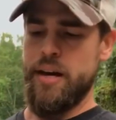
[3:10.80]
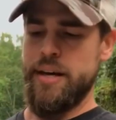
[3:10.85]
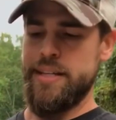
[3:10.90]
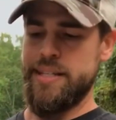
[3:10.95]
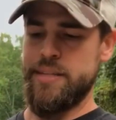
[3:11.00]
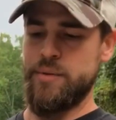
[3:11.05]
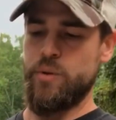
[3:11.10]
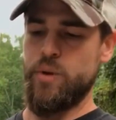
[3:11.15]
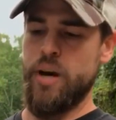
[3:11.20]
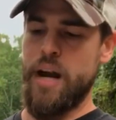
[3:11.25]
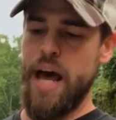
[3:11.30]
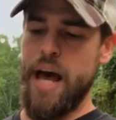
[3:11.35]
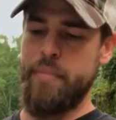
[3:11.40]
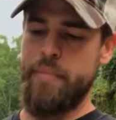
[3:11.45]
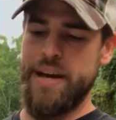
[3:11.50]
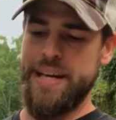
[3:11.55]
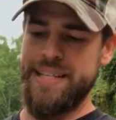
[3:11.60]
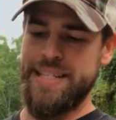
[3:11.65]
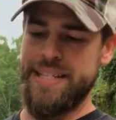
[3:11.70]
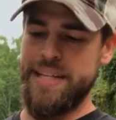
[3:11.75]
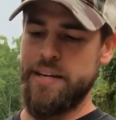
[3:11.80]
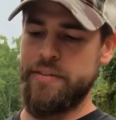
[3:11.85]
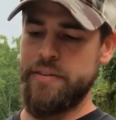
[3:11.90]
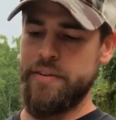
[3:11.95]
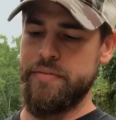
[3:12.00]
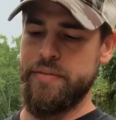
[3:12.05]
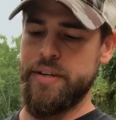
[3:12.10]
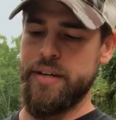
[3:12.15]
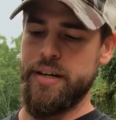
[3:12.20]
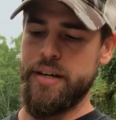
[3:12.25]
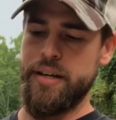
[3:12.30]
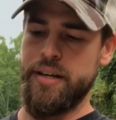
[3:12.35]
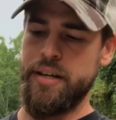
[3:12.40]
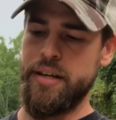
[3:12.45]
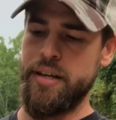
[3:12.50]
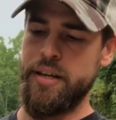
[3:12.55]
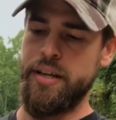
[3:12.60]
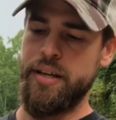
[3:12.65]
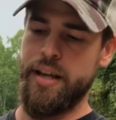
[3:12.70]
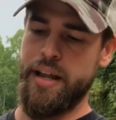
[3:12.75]
So what I myself have done,
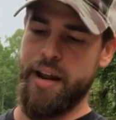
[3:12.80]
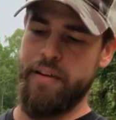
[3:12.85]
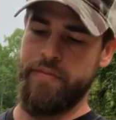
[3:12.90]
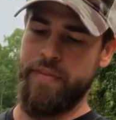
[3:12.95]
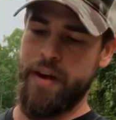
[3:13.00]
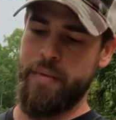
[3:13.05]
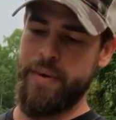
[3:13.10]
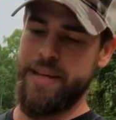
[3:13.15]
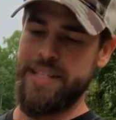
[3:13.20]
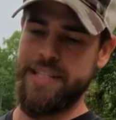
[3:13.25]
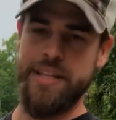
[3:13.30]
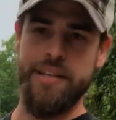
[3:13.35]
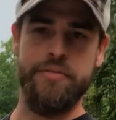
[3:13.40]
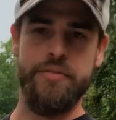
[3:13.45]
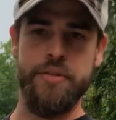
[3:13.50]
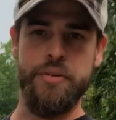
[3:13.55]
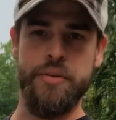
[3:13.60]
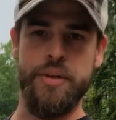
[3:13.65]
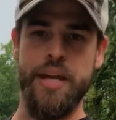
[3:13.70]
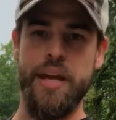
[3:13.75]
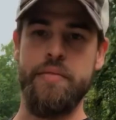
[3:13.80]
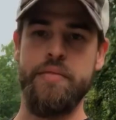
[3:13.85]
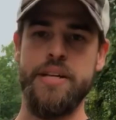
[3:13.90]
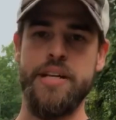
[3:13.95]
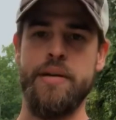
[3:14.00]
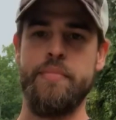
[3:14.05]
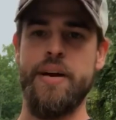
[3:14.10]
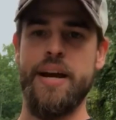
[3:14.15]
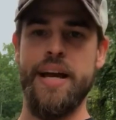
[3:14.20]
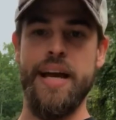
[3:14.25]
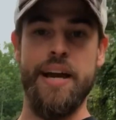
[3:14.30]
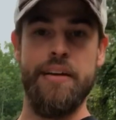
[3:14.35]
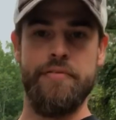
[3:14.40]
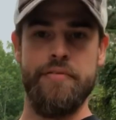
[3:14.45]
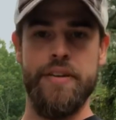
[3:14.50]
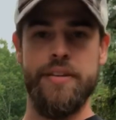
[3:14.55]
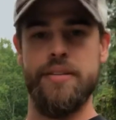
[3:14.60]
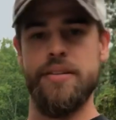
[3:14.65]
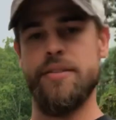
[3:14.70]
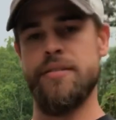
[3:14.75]
and I find myself doing every time I kind
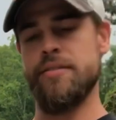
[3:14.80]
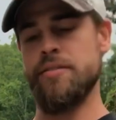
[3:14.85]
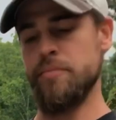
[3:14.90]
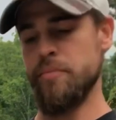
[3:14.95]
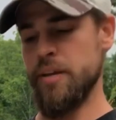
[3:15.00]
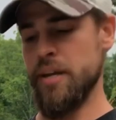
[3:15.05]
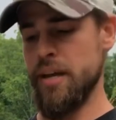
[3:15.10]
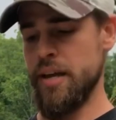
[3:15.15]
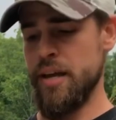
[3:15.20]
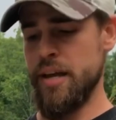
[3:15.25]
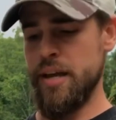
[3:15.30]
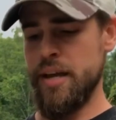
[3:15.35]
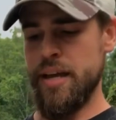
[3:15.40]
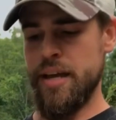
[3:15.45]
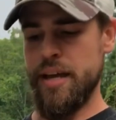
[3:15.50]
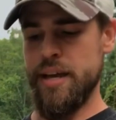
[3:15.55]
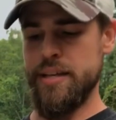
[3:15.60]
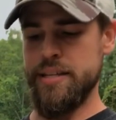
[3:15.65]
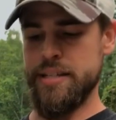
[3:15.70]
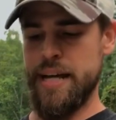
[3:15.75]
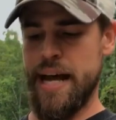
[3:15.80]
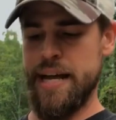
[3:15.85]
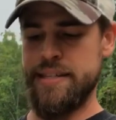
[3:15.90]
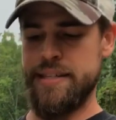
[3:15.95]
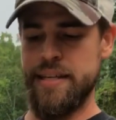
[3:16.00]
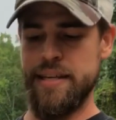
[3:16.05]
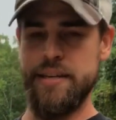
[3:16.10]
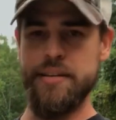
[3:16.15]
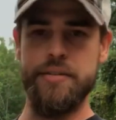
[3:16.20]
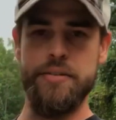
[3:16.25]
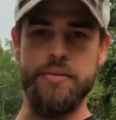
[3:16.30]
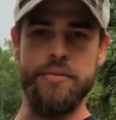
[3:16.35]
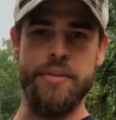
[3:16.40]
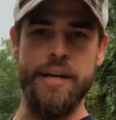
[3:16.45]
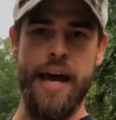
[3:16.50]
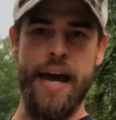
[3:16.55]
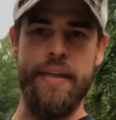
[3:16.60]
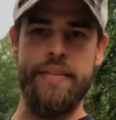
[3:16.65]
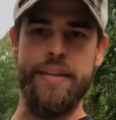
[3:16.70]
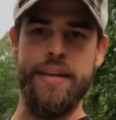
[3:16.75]
of fit this to me, is I tend to
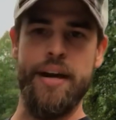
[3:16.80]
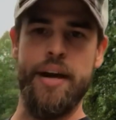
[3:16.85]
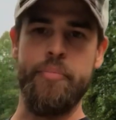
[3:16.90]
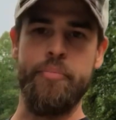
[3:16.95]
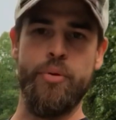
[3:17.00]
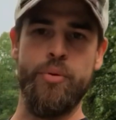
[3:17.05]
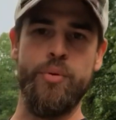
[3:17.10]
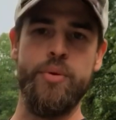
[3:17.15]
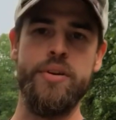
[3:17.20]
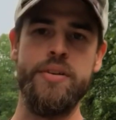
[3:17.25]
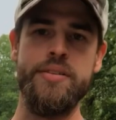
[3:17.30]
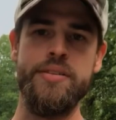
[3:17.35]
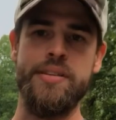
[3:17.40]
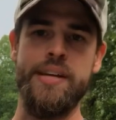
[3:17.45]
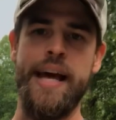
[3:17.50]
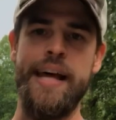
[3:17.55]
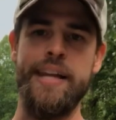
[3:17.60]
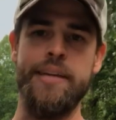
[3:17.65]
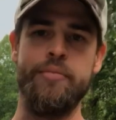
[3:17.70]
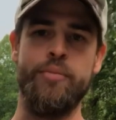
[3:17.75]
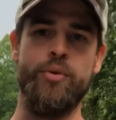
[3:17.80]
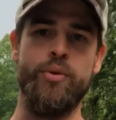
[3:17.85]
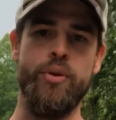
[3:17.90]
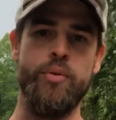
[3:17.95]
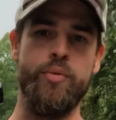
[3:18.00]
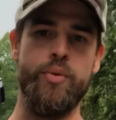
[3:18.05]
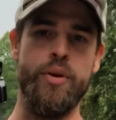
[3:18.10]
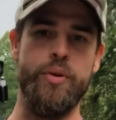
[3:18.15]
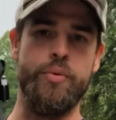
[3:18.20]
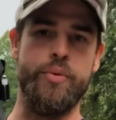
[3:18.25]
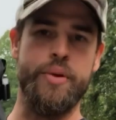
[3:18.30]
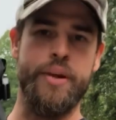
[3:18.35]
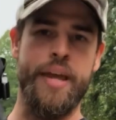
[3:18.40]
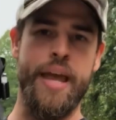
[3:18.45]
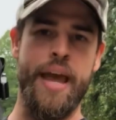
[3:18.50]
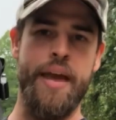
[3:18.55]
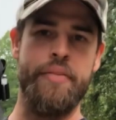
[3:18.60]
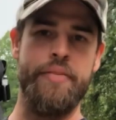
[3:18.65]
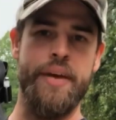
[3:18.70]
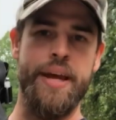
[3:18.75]
tighten the upper one slightly more where it will
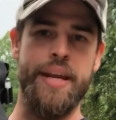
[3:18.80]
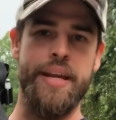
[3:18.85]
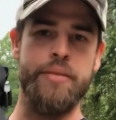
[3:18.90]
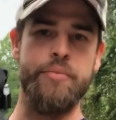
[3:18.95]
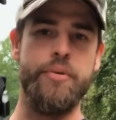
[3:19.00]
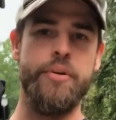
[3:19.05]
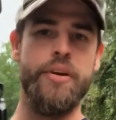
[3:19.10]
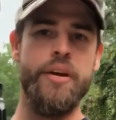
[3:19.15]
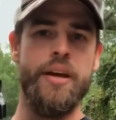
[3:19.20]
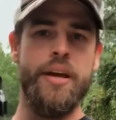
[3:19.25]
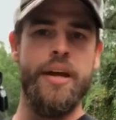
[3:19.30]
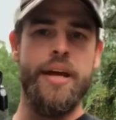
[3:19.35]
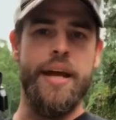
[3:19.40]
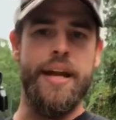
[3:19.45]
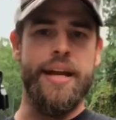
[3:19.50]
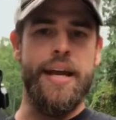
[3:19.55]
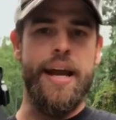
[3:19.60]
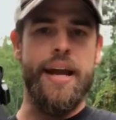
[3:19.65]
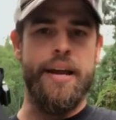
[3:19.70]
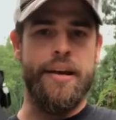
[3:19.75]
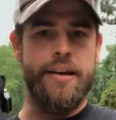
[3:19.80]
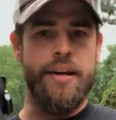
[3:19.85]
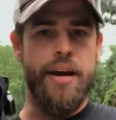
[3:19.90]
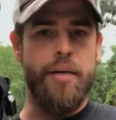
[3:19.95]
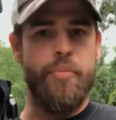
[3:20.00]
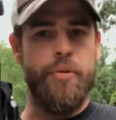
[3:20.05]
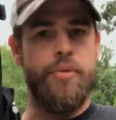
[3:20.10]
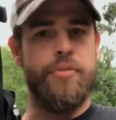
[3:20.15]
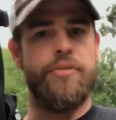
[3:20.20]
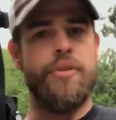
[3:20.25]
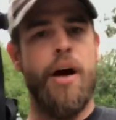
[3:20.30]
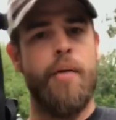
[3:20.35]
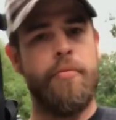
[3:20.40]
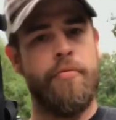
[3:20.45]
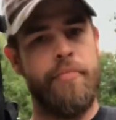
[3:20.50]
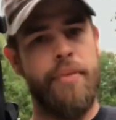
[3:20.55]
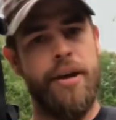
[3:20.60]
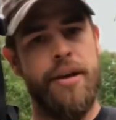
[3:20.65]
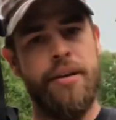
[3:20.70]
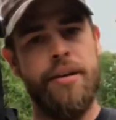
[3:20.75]
cant that inward and kind of cup on top
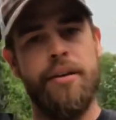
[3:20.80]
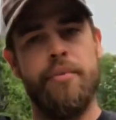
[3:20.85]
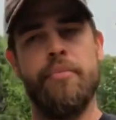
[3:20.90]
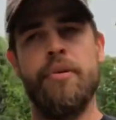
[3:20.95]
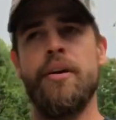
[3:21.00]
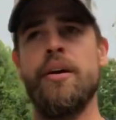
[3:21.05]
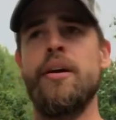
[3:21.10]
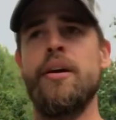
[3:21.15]
of my hip.